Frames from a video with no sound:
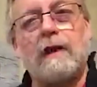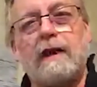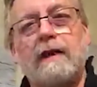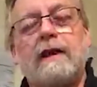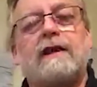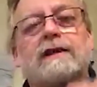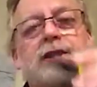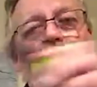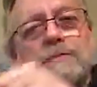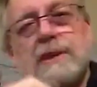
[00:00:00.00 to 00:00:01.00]
Because help
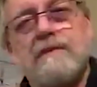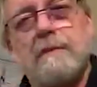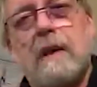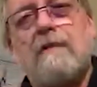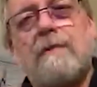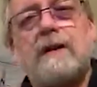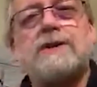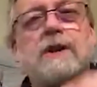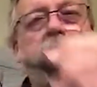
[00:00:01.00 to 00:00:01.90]
save the butterfly is going to help